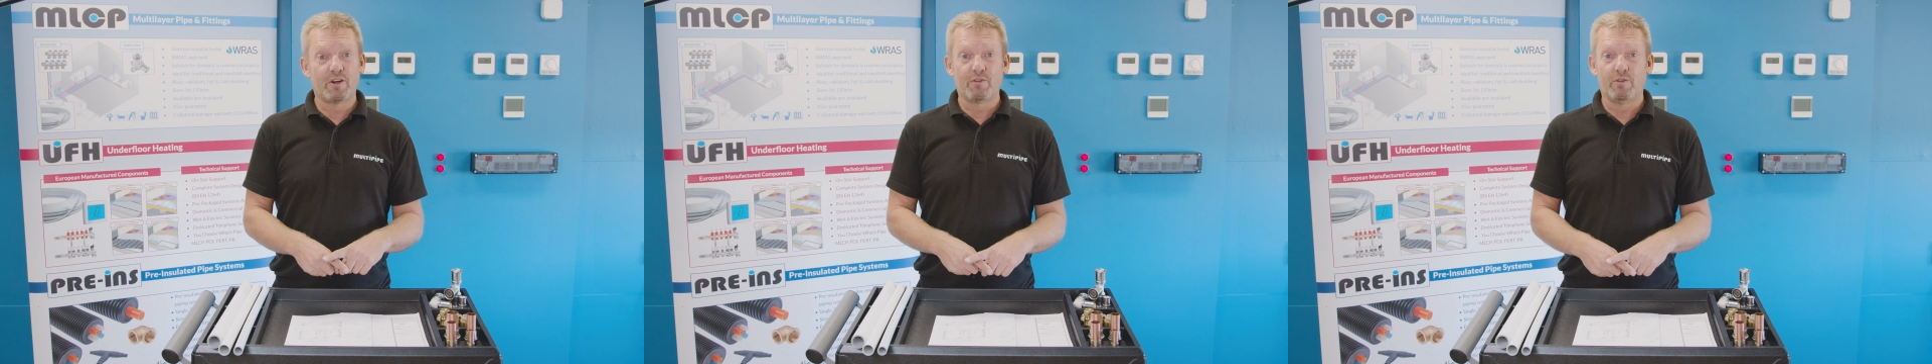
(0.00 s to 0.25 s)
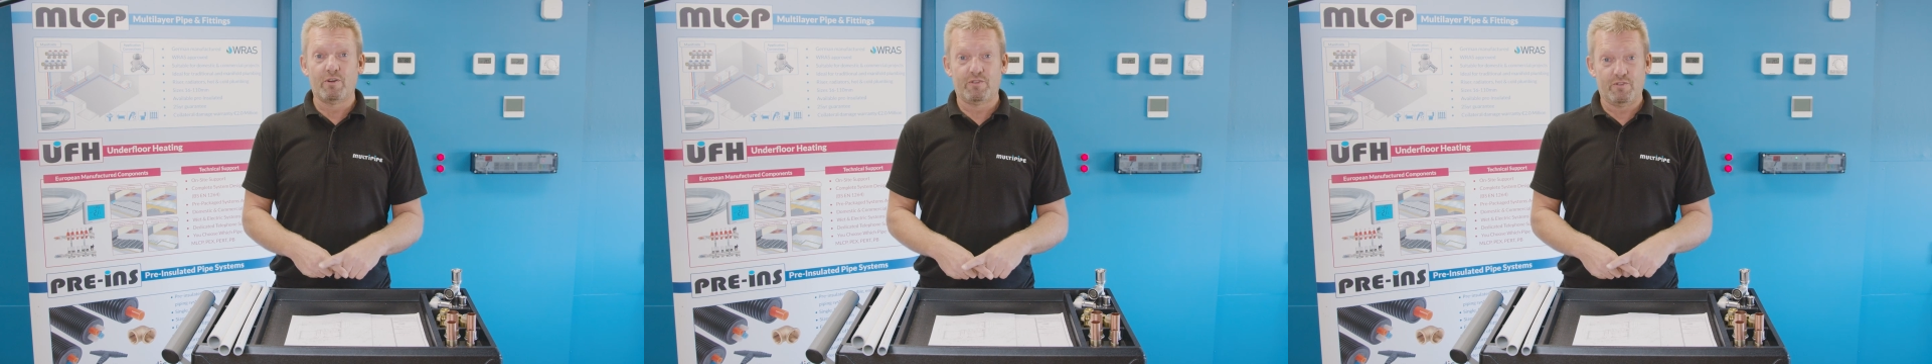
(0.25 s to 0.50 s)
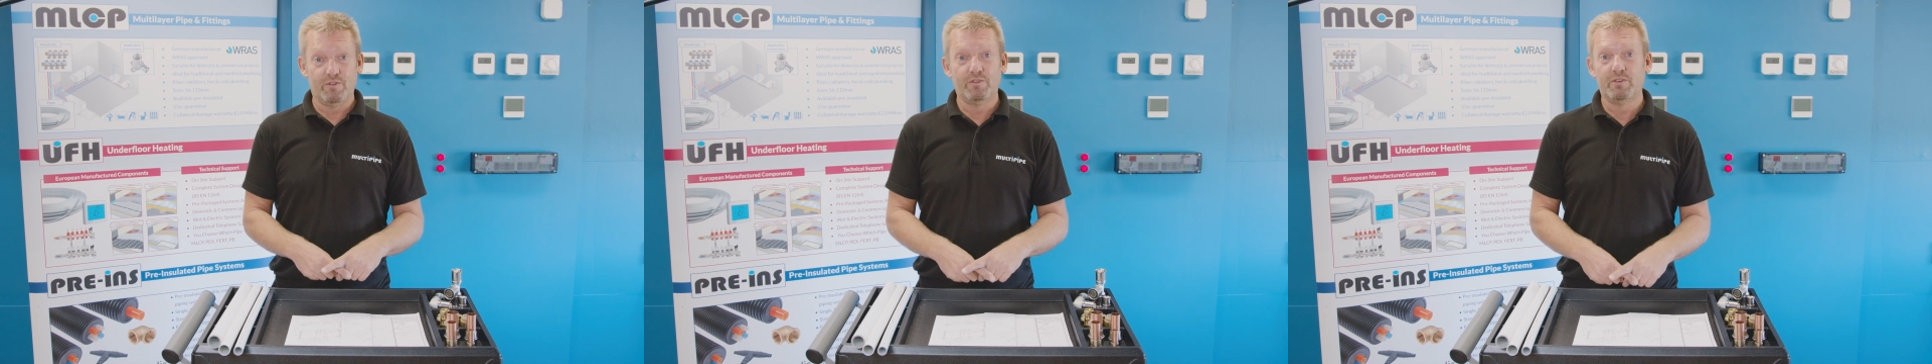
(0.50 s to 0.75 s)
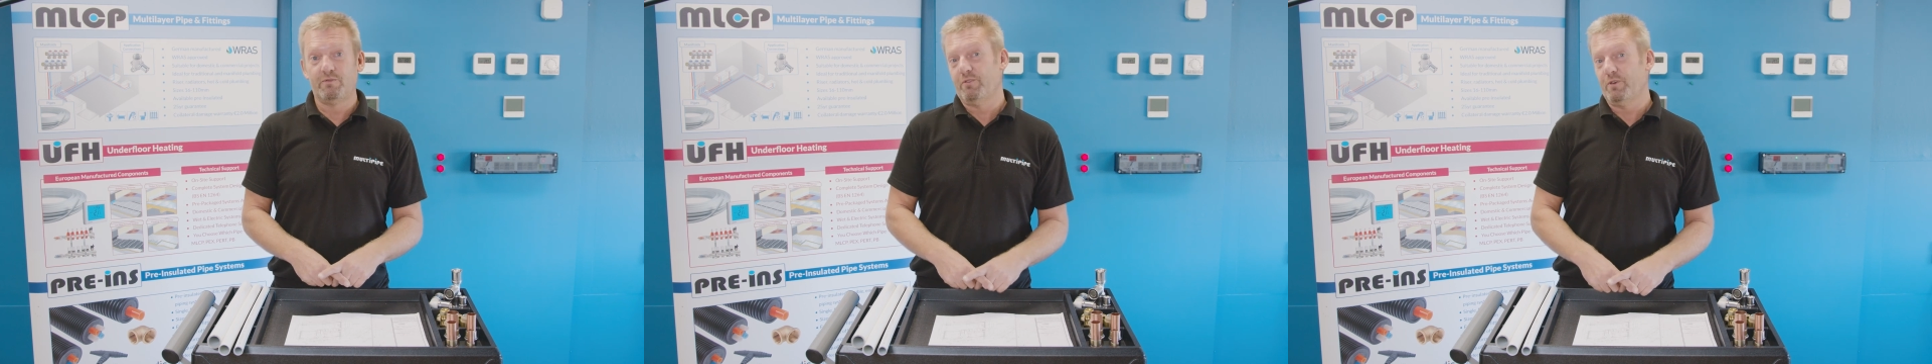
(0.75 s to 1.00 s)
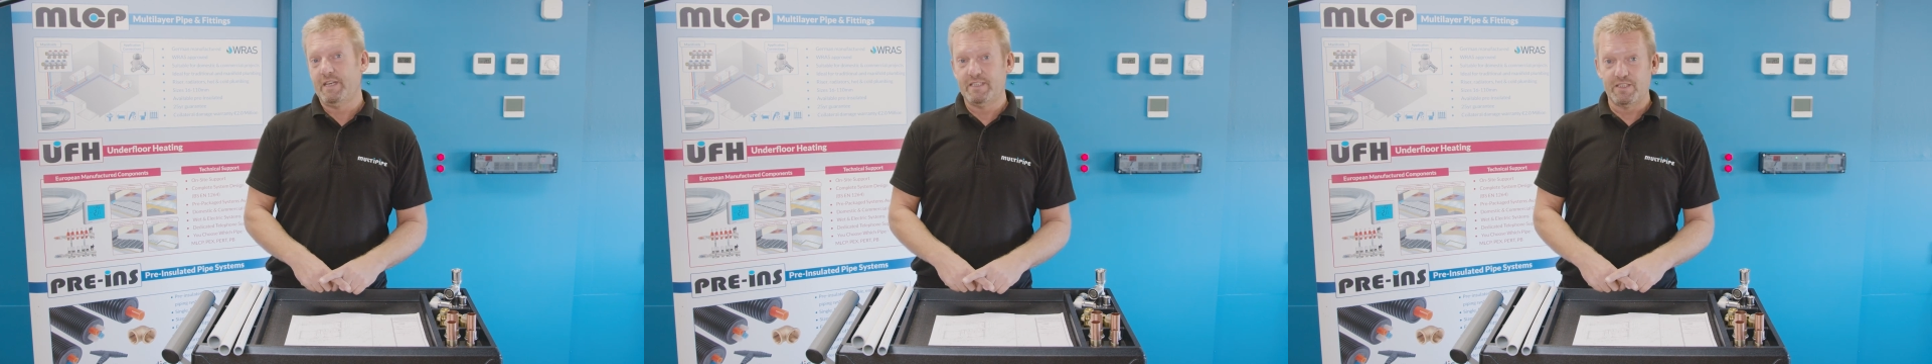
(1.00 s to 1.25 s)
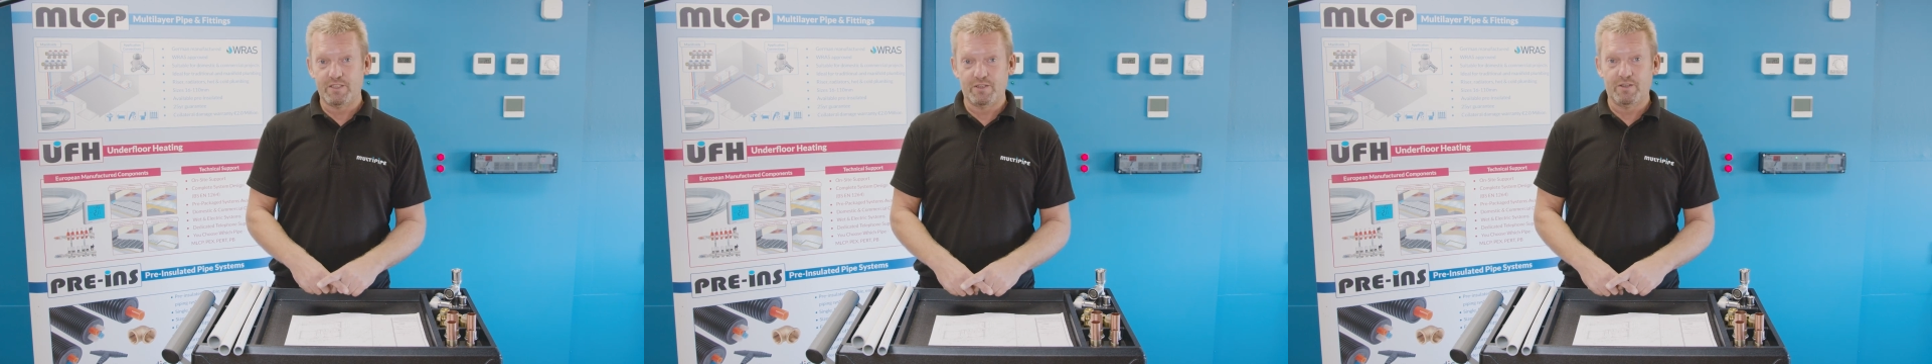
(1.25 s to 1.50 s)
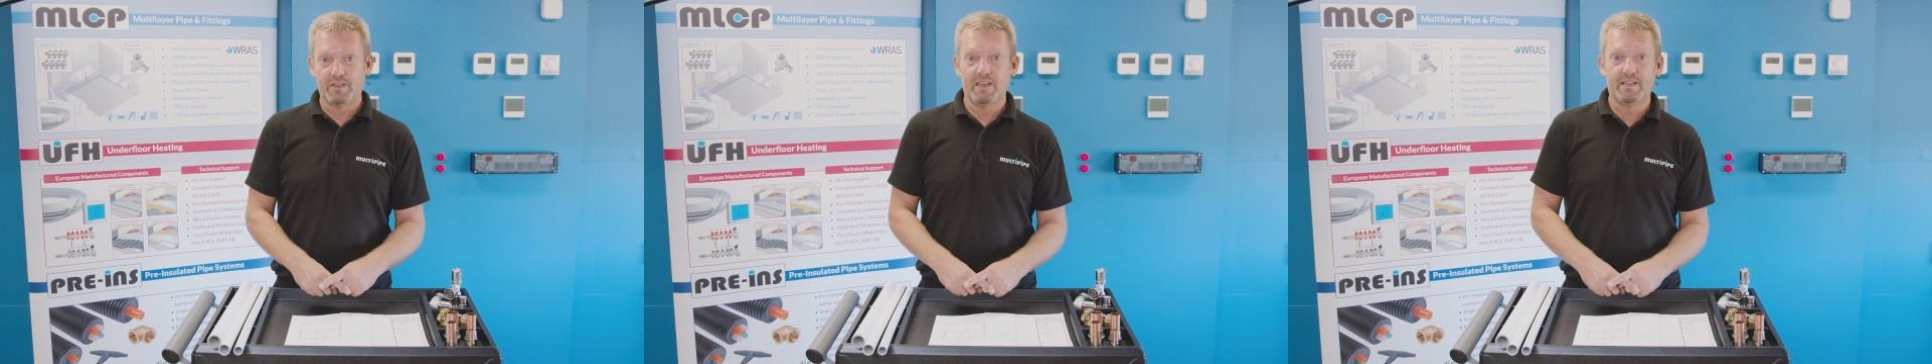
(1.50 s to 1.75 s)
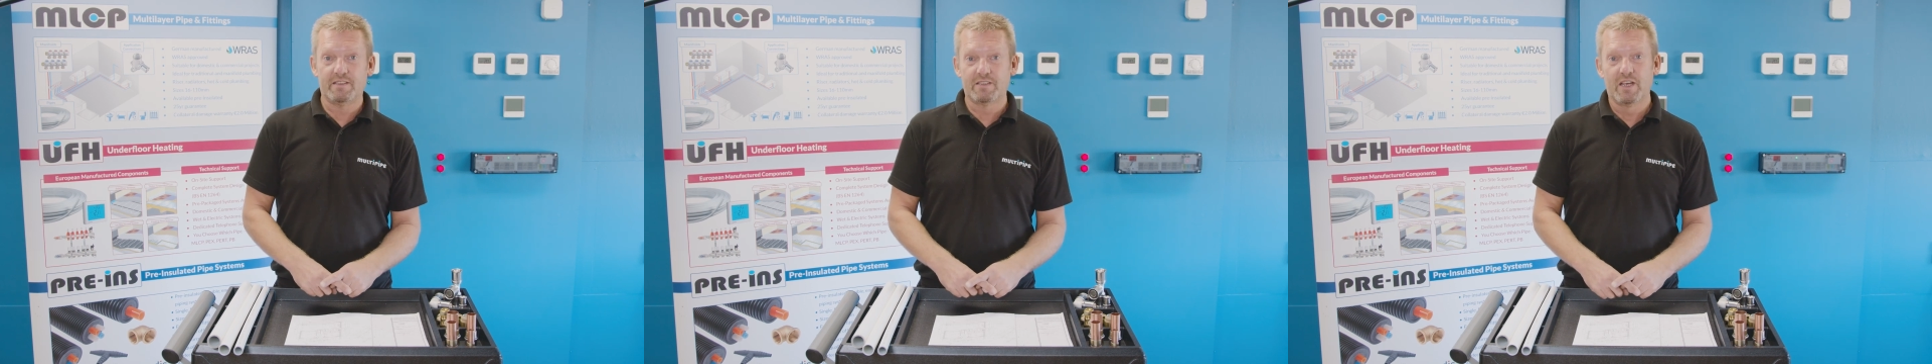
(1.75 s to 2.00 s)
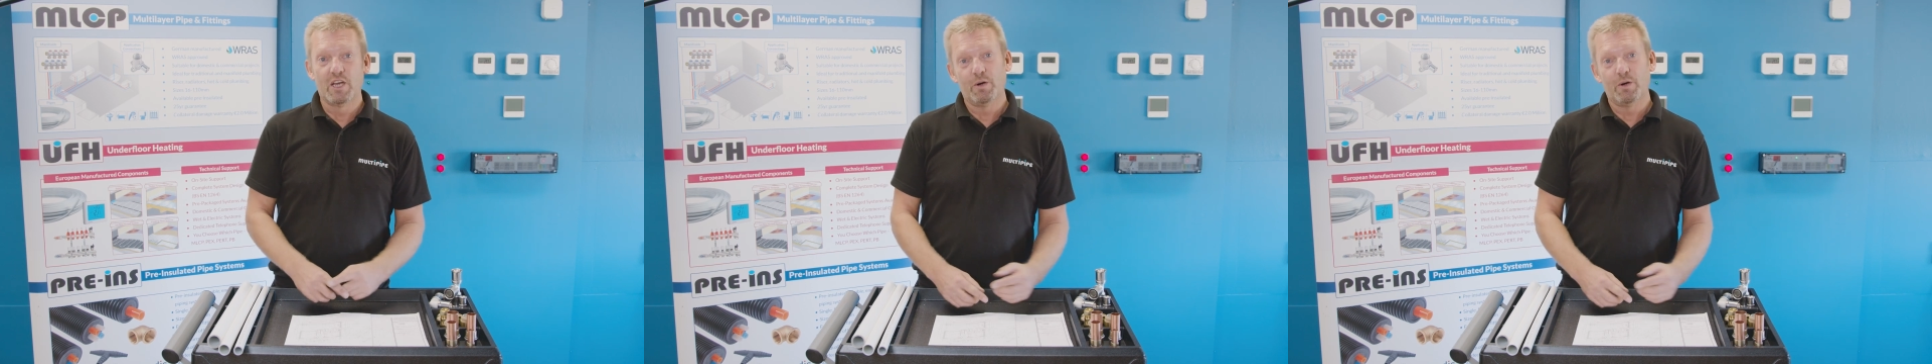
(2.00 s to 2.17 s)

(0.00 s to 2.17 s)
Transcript: cross underfloor heating circuits.